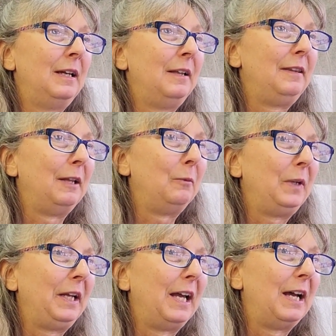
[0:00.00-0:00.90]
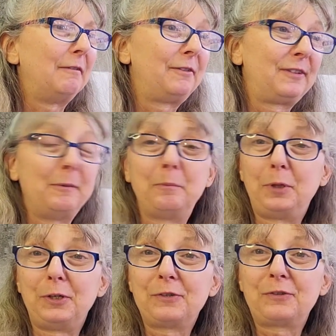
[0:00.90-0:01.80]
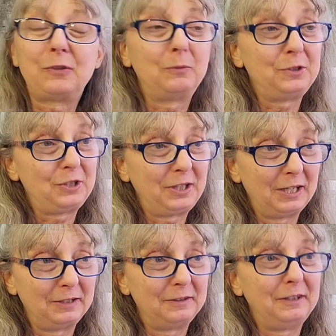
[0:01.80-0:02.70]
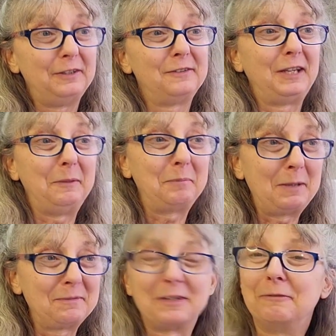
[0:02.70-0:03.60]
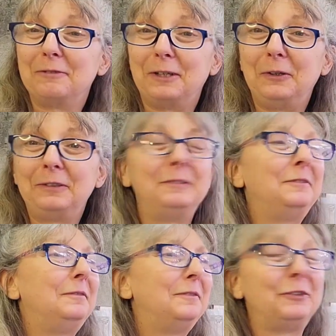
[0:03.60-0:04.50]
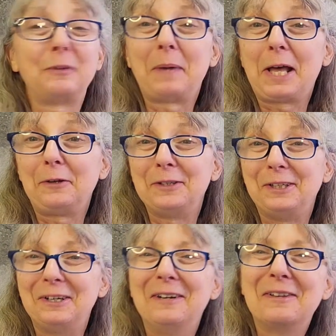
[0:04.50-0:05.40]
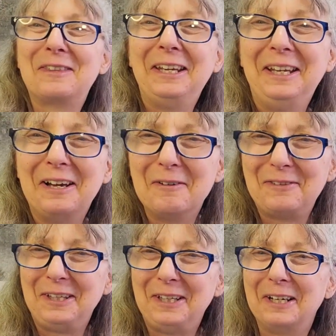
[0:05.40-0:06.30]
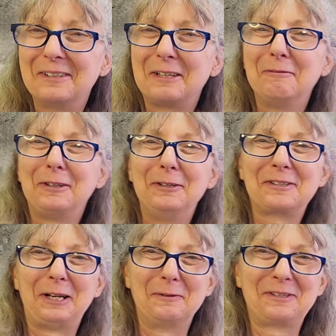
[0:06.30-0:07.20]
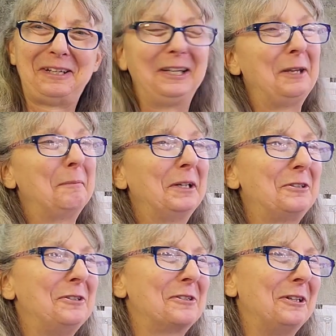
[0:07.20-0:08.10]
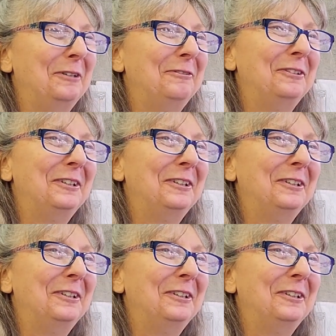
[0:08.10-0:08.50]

Then we have Sunburst, which again is a plum sunflower. There's a pattern here of the, of the uh, sunflowers that I was taking pictures of.